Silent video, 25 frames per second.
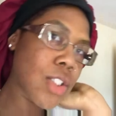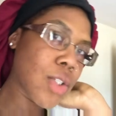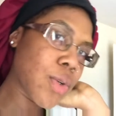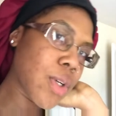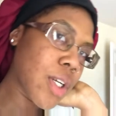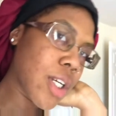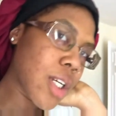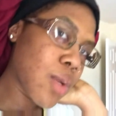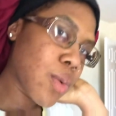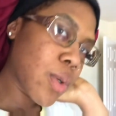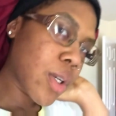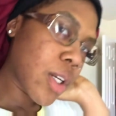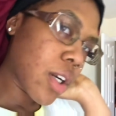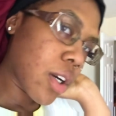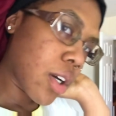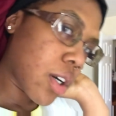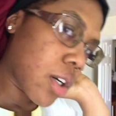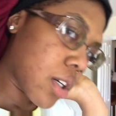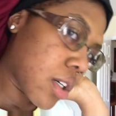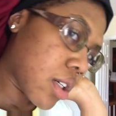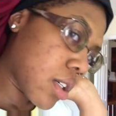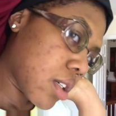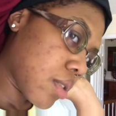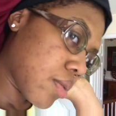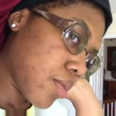here we
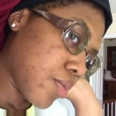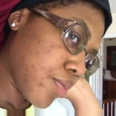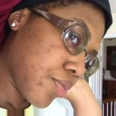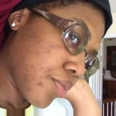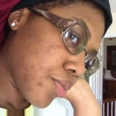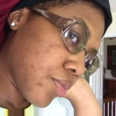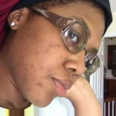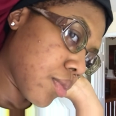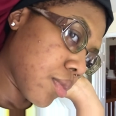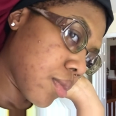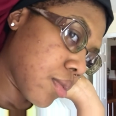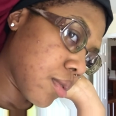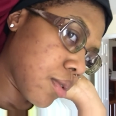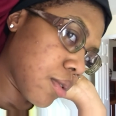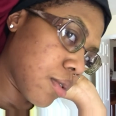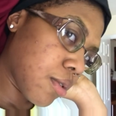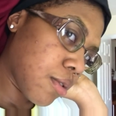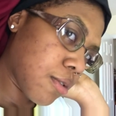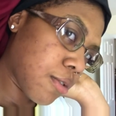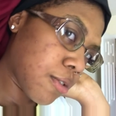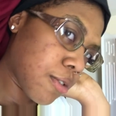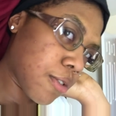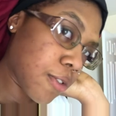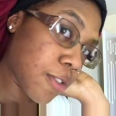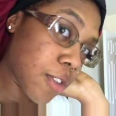are,
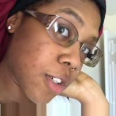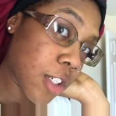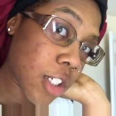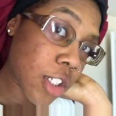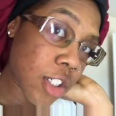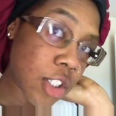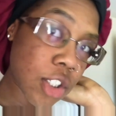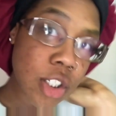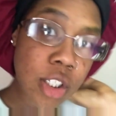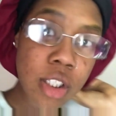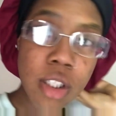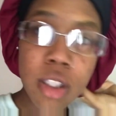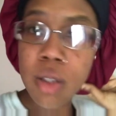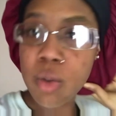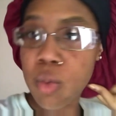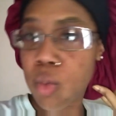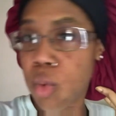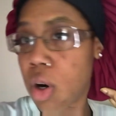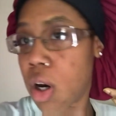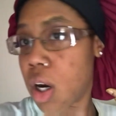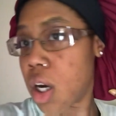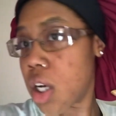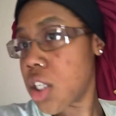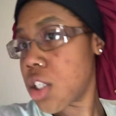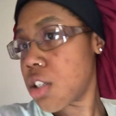freshly
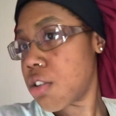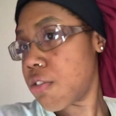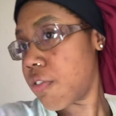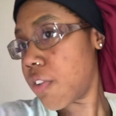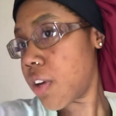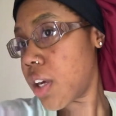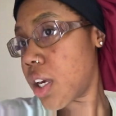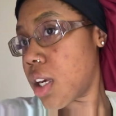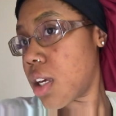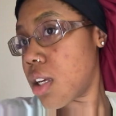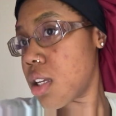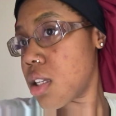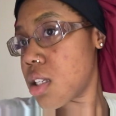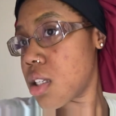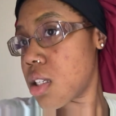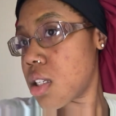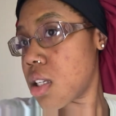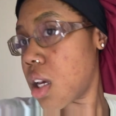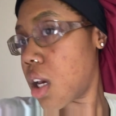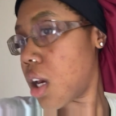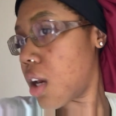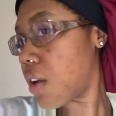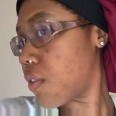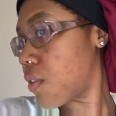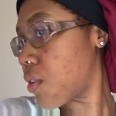washed face
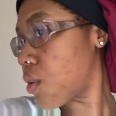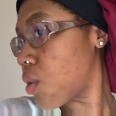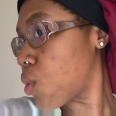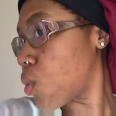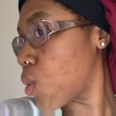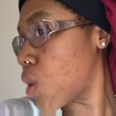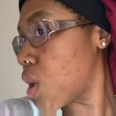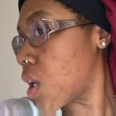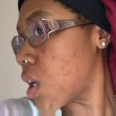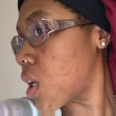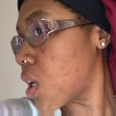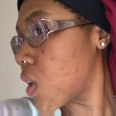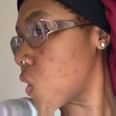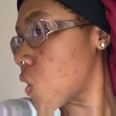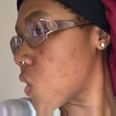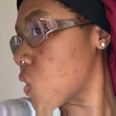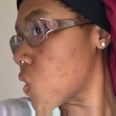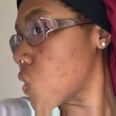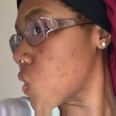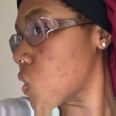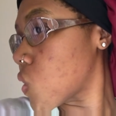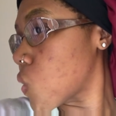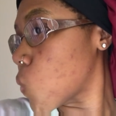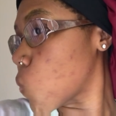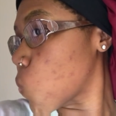afterwards.